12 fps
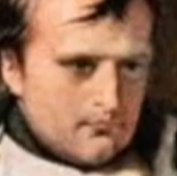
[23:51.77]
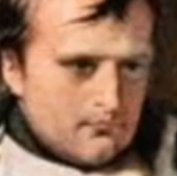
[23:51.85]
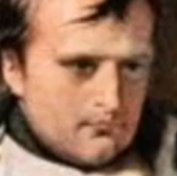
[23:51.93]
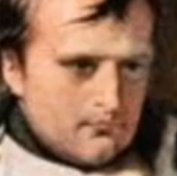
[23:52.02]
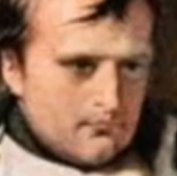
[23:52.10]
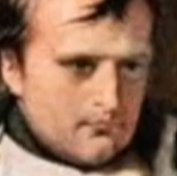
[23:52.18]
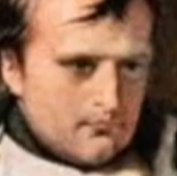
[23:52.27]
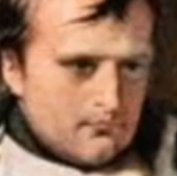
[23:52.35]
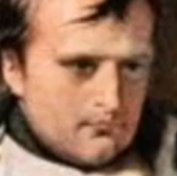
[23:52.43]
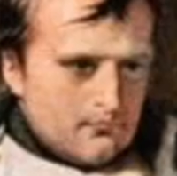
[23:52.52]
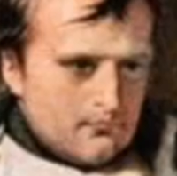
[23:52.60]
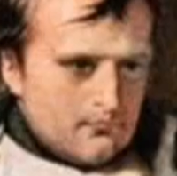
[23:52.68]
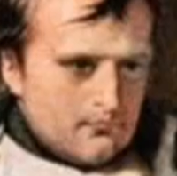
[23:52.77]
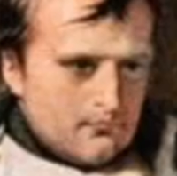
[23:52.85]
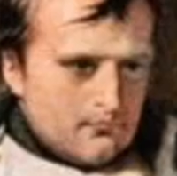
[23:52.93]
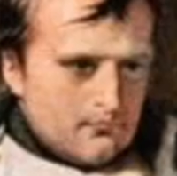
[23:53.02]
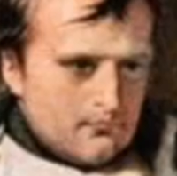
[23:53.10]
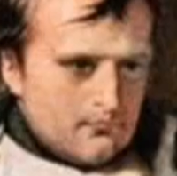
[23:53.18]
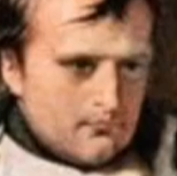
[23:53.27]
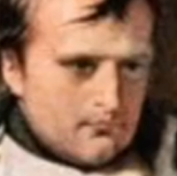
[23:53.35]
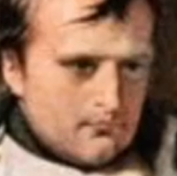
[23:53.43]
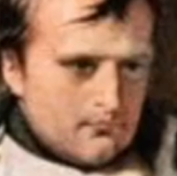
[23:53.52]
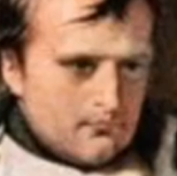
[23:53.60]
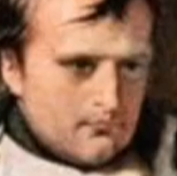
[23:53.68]

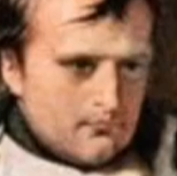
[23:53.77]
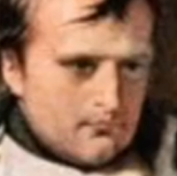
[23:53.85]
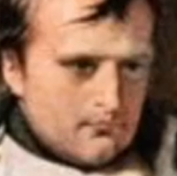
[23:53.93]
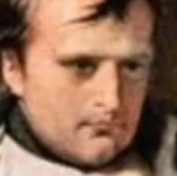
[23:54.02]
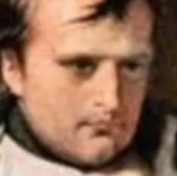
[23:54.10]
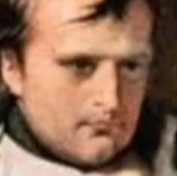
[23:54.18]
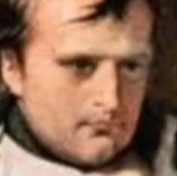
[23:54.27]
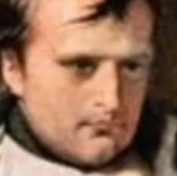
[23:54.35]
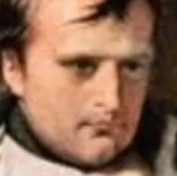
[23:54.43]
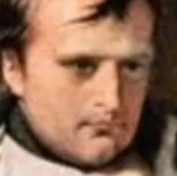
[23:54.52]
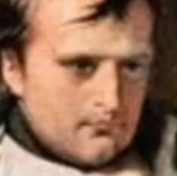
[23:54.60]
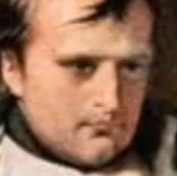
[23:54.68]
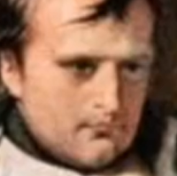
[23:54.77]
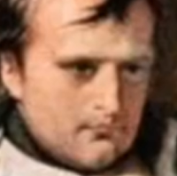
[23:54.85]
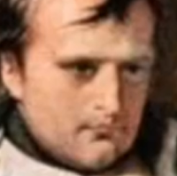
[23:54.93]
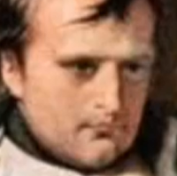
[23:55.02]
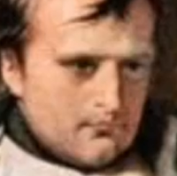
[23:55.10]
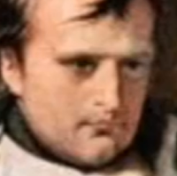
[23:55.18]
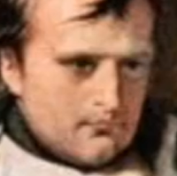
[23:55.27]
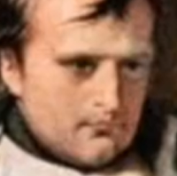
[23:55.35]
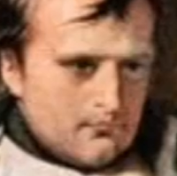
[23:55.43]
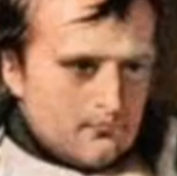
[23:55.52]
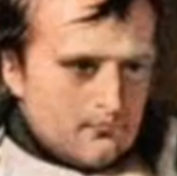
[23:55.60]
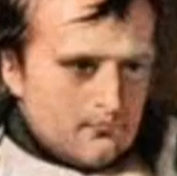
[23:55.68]

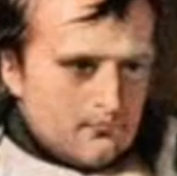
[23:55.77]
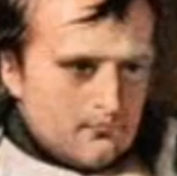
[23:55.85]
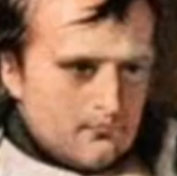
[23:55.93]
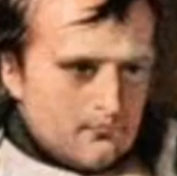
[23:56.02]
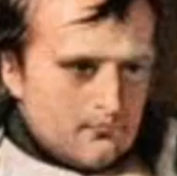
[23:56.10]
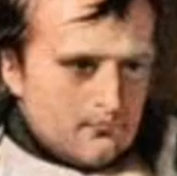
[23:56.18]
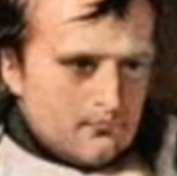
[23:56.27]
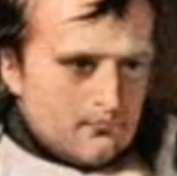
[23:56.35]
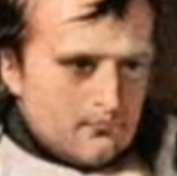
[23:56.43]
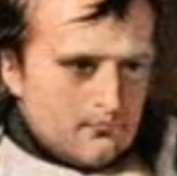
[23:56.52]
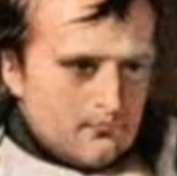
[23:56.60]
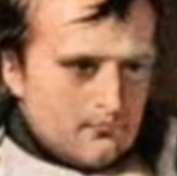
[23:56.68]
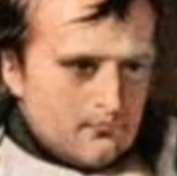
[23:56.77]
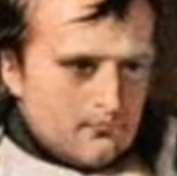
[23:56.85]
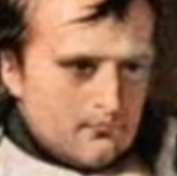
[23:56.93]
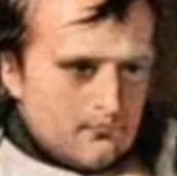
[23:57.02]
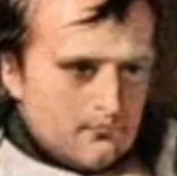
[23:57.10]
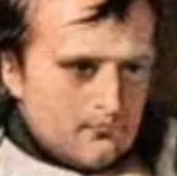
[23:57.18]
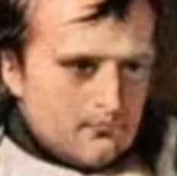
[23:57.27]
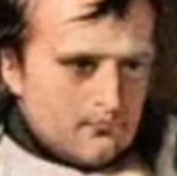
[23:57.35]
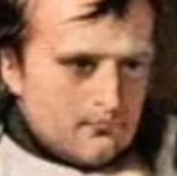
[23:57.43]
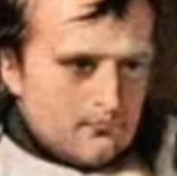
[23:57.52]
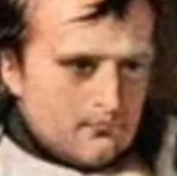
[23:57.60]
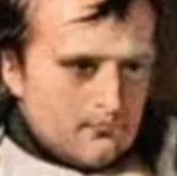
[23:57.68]

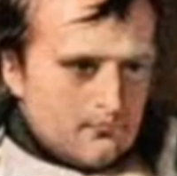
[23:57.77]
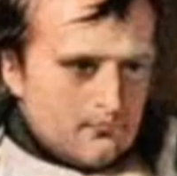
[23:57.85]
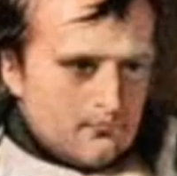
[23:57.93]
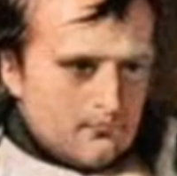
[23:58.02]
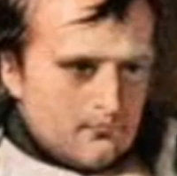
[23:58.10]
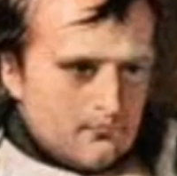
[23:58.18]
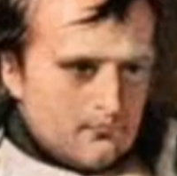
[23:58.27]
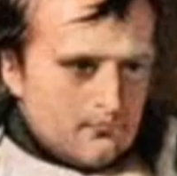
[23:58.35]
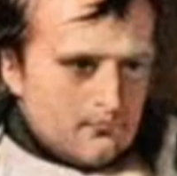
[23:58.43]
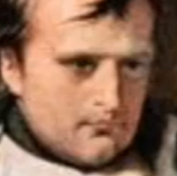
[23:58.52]
[no speech]